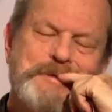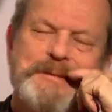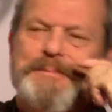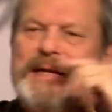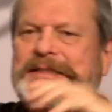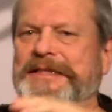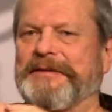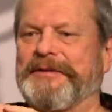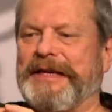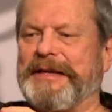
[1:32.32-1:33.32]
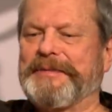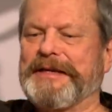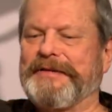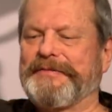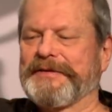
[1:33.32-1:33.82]
Well, basically, what happened
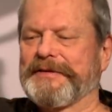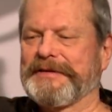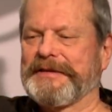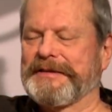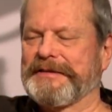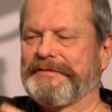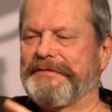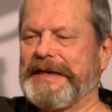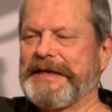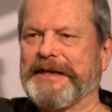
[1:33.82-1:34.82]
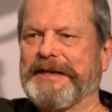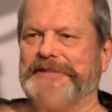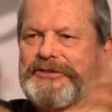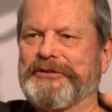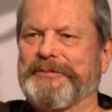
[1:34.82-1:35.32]
after uh, finally getting
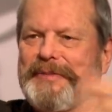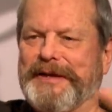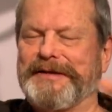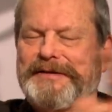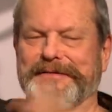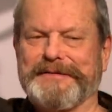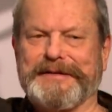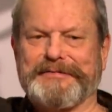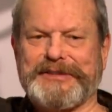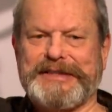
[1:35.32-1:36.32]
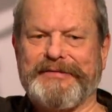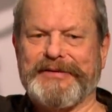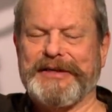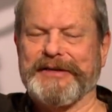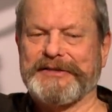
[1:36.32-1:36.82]
the script back after
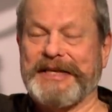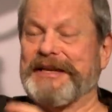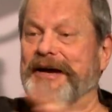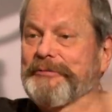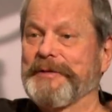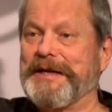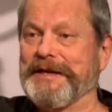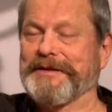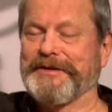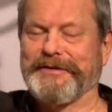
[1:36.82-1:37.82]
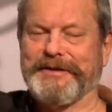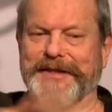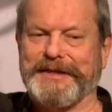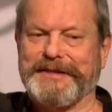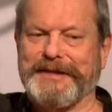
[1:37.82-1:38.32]
seven years and not reading it during
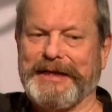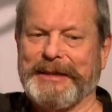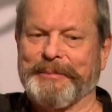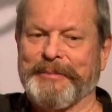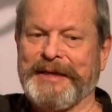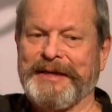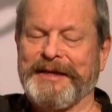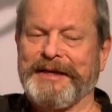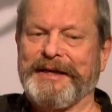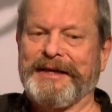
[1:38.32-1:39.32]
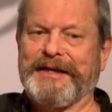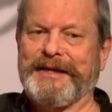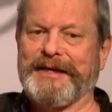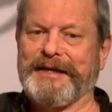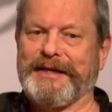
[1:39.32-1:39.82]
that mm. time,
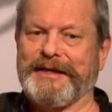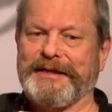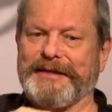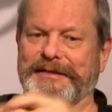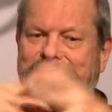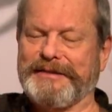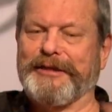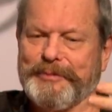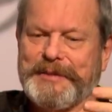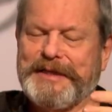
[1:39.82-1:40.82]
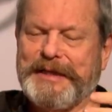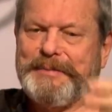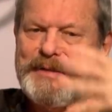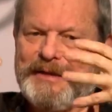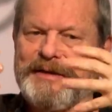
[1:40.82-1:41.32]
uh, I opened it
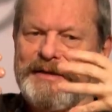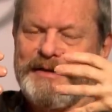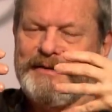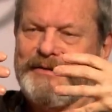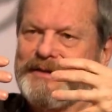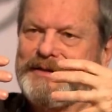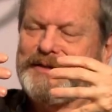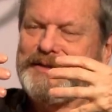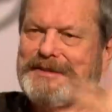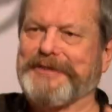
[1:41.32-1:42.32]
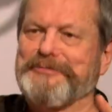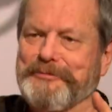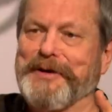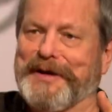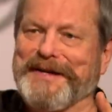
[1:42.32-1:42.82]
up and thought, this doesn't
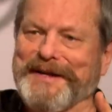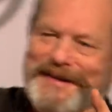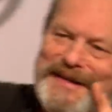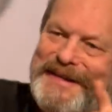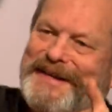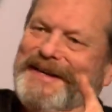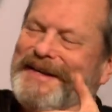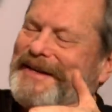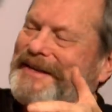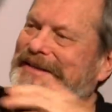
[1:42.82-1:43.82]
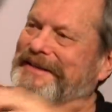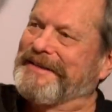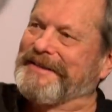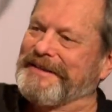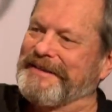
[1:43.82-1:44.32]
work. Mm. And
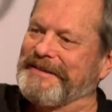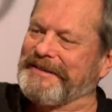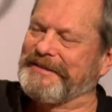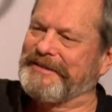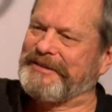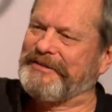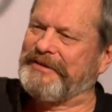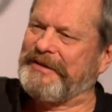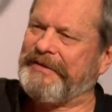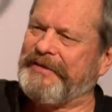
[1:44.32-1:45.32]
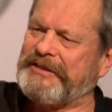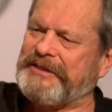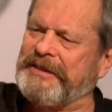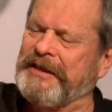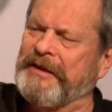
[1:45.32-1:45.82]
uh, so I've
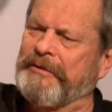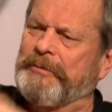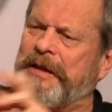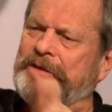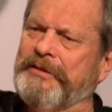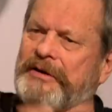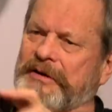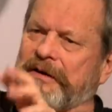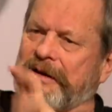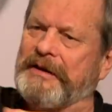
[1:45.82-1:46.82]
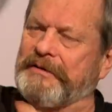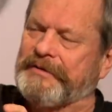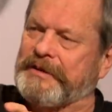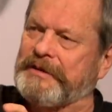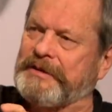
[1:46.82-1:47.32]
actually rethought a lot
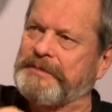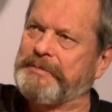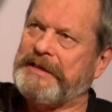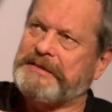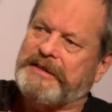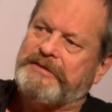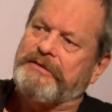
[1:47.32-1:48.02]
of it. There's, yeah. I'd say ah.